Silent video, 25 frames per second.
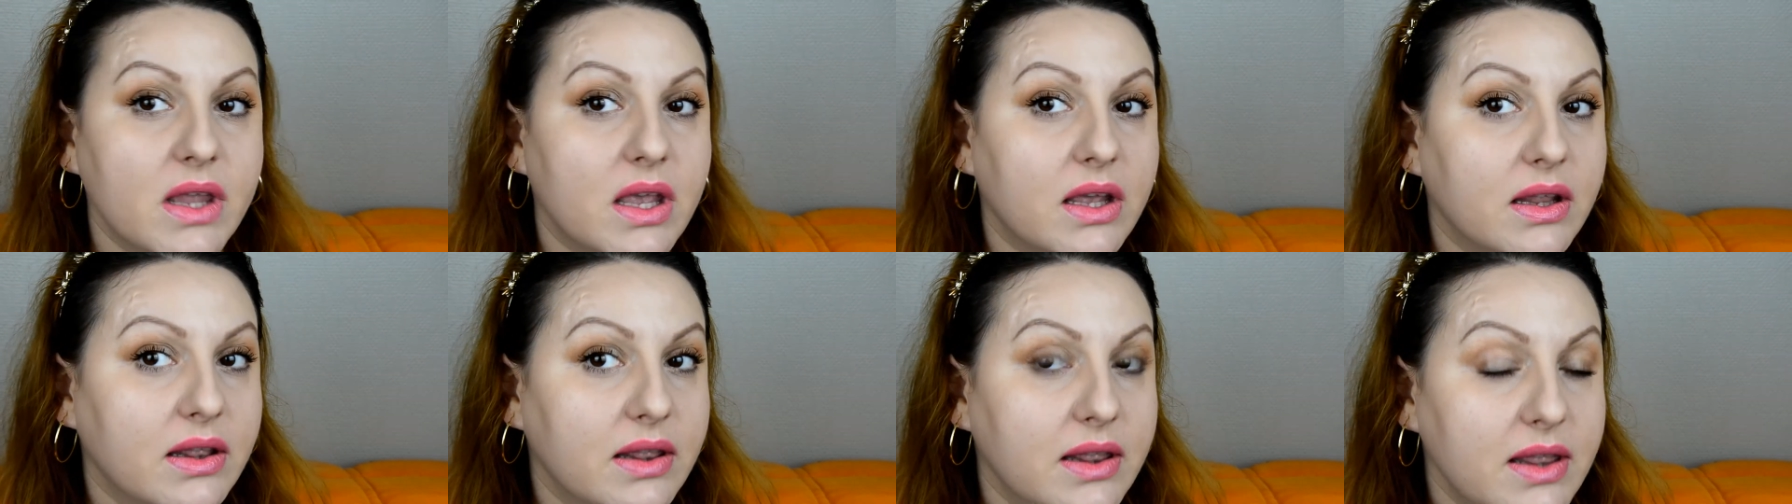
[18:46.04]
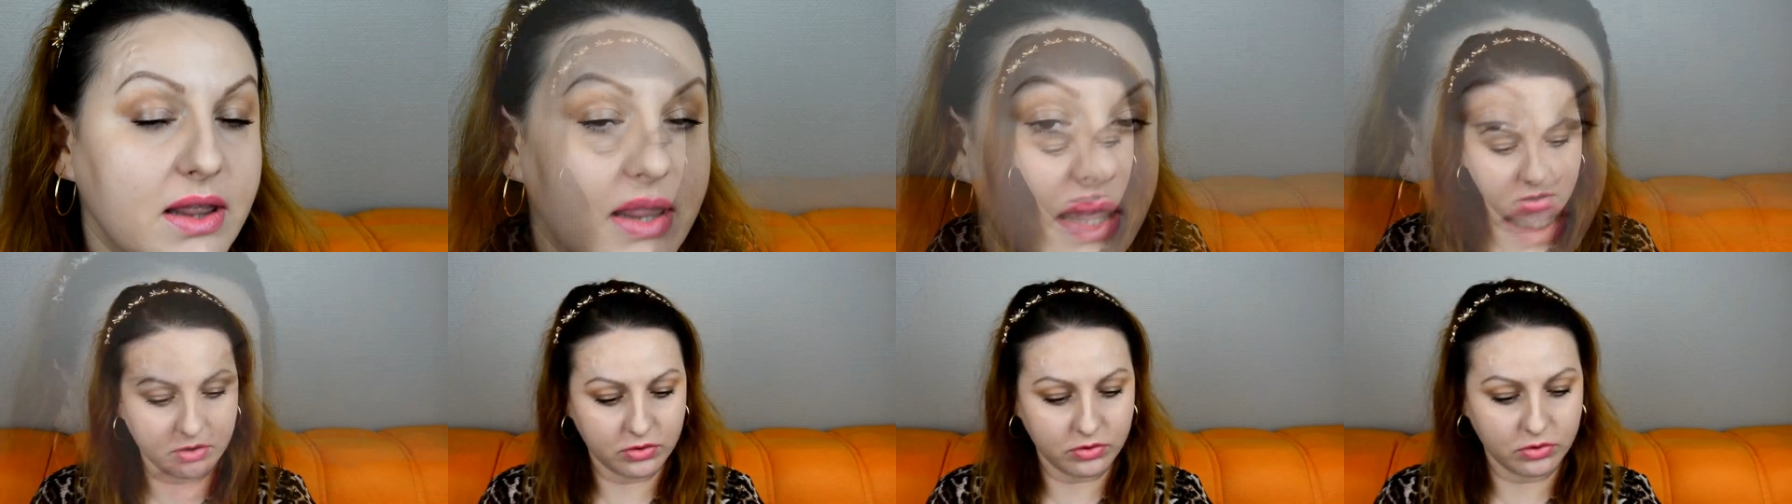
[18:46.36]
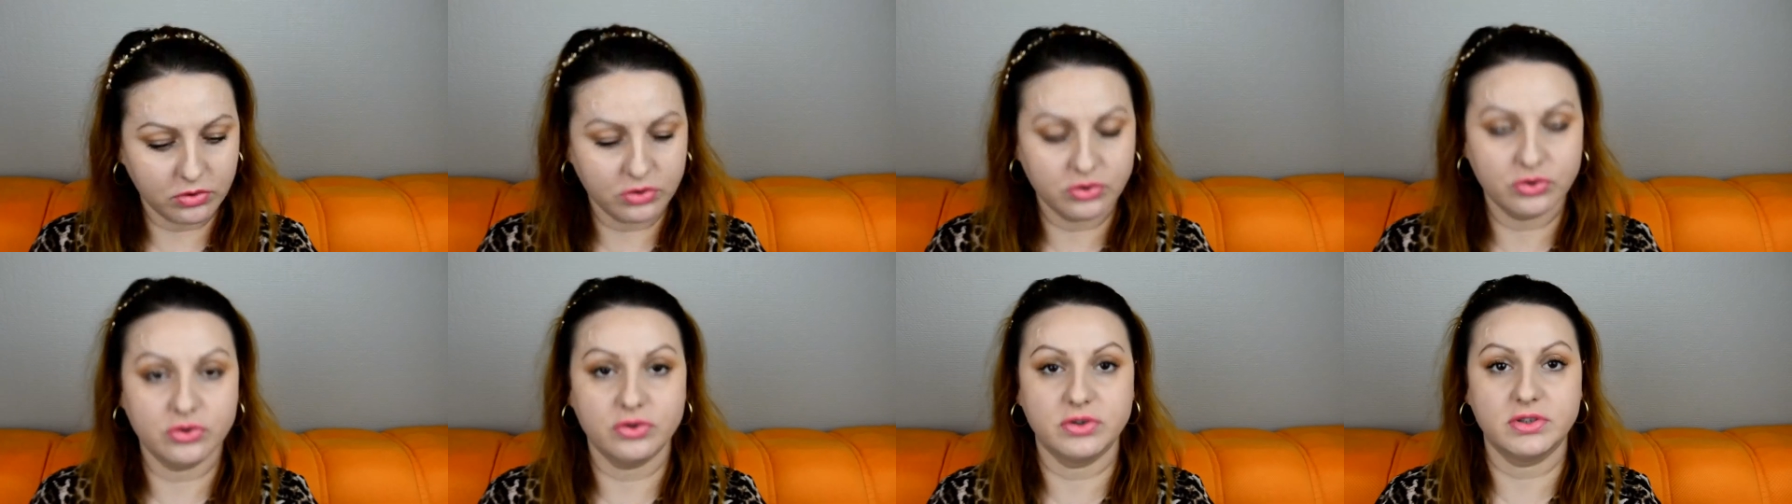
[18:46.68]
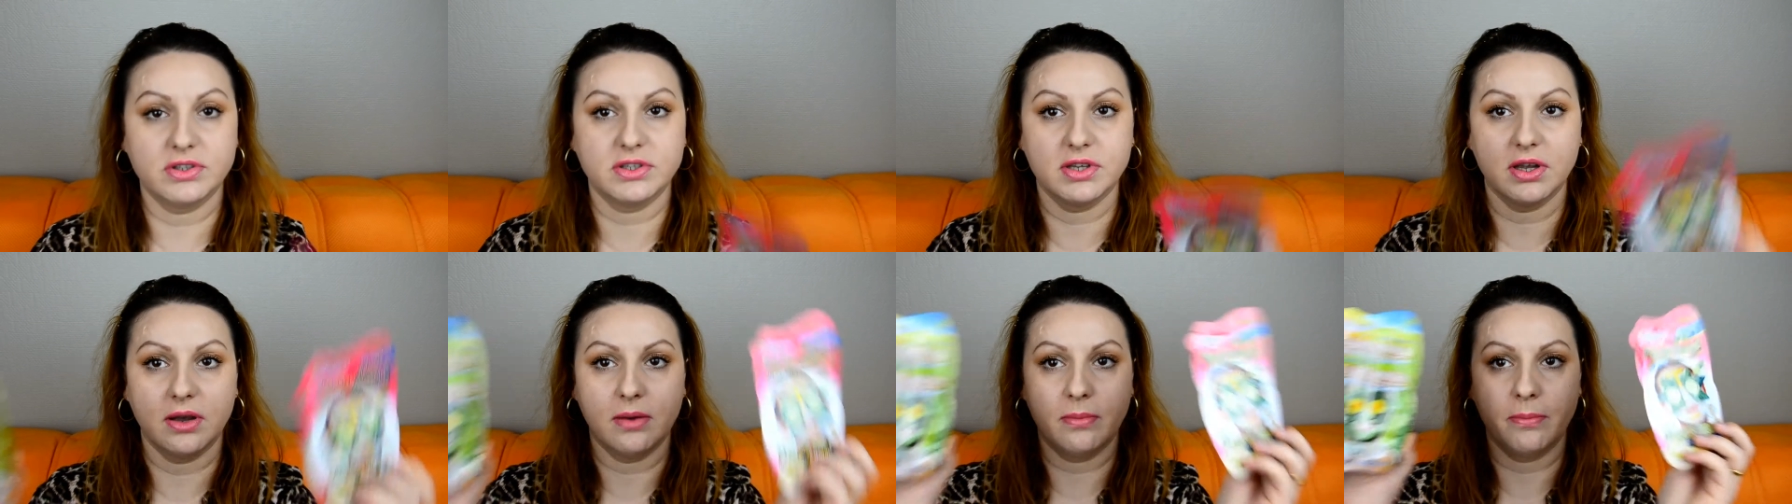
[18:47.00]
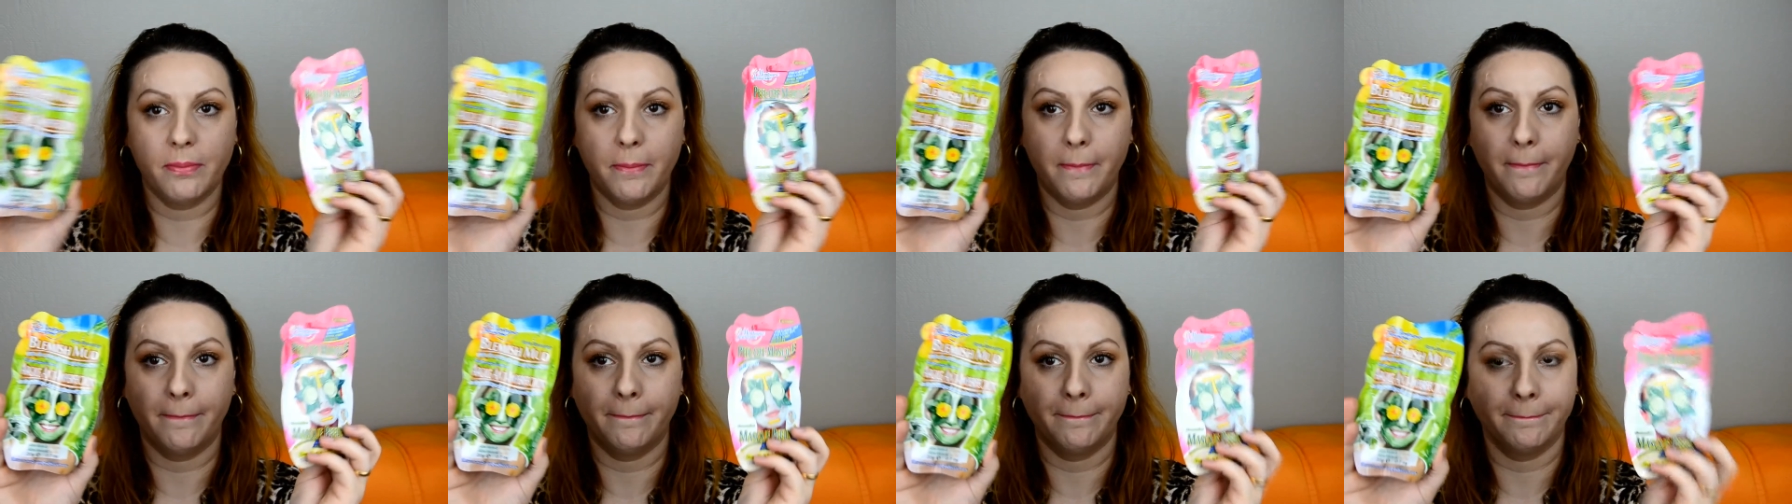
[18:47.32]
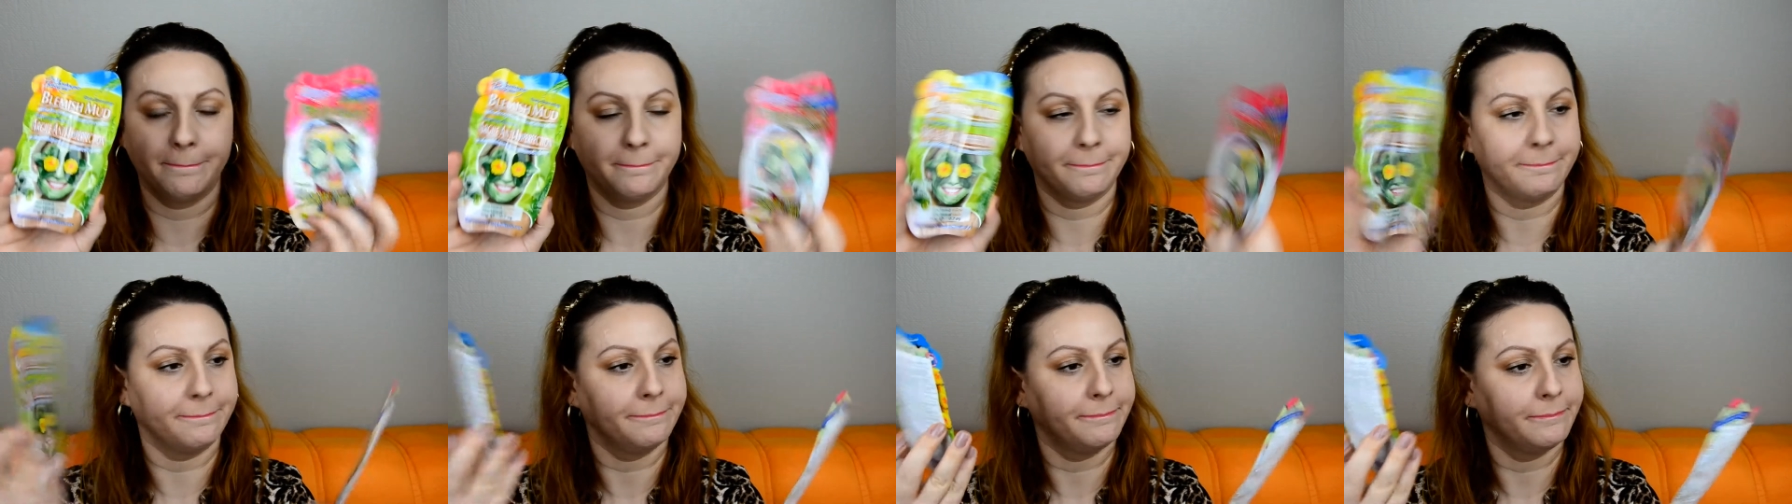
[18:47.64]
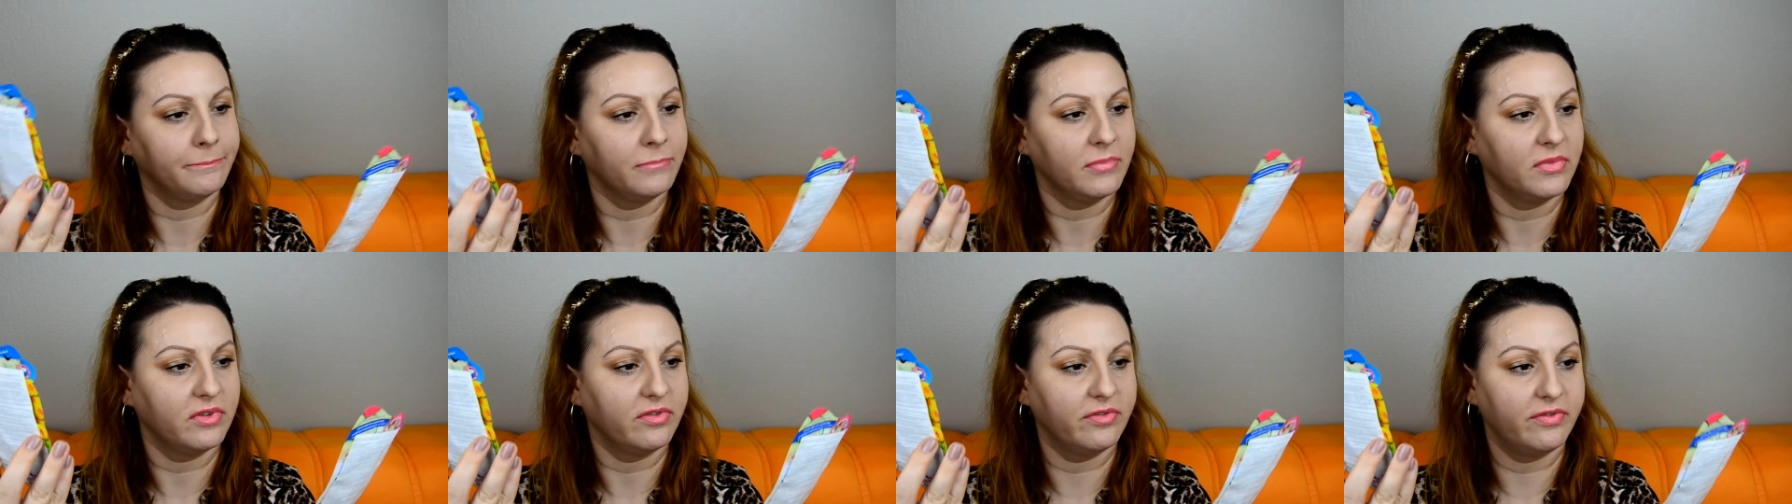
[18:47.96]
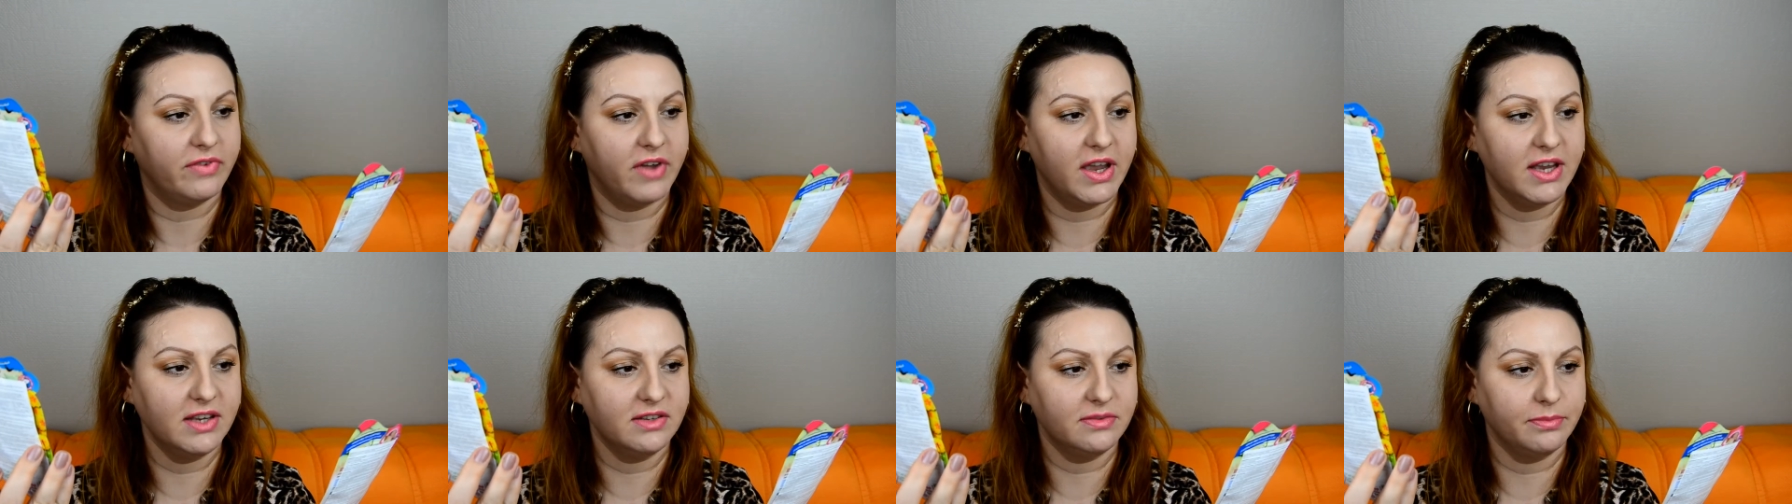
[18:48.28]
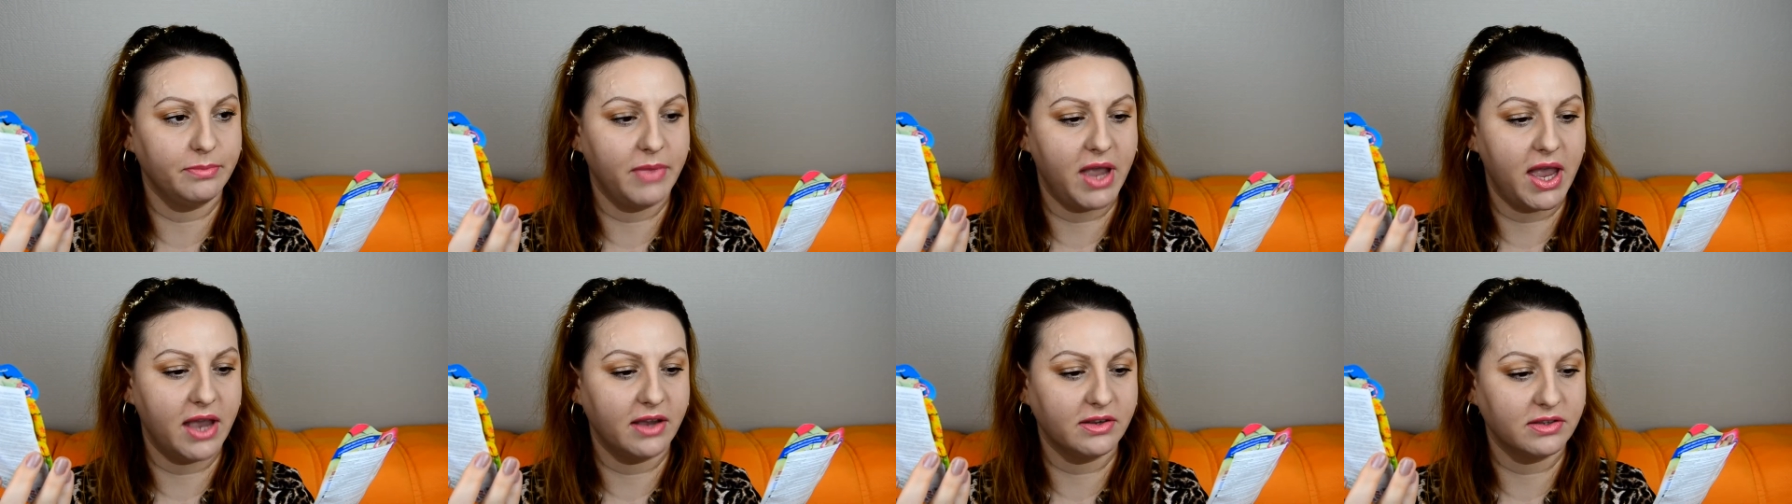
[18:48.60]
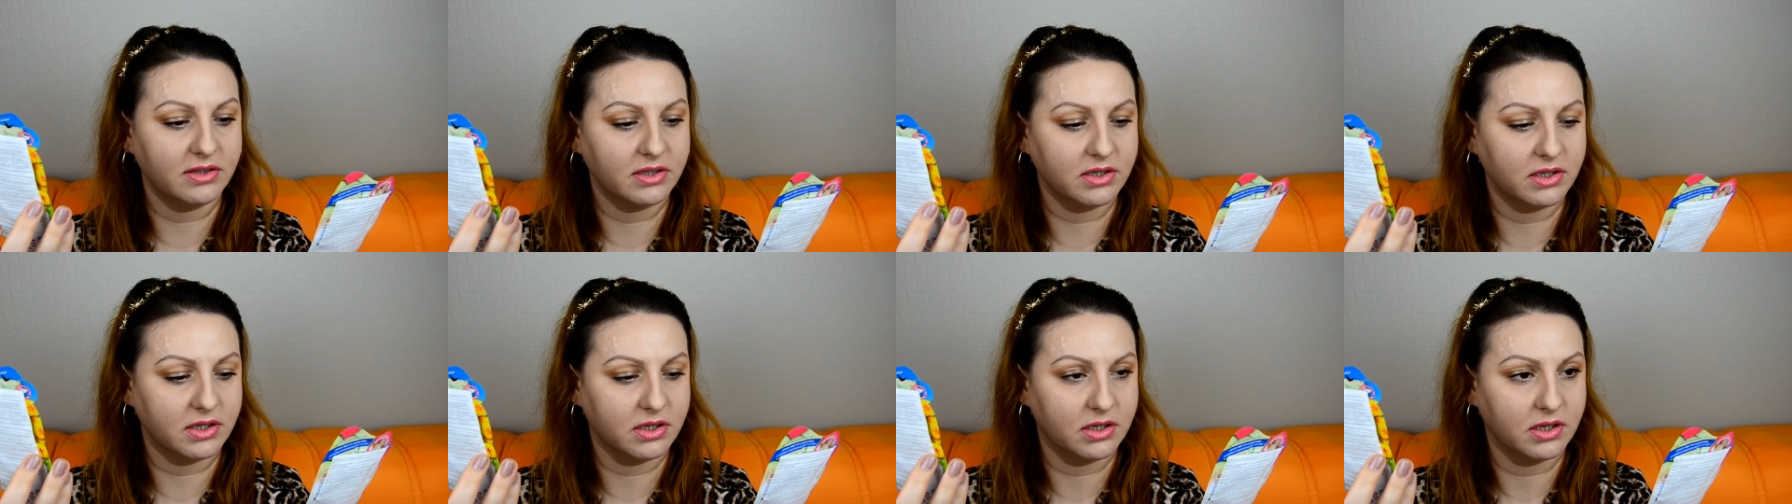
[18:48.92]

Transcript: but also some face mask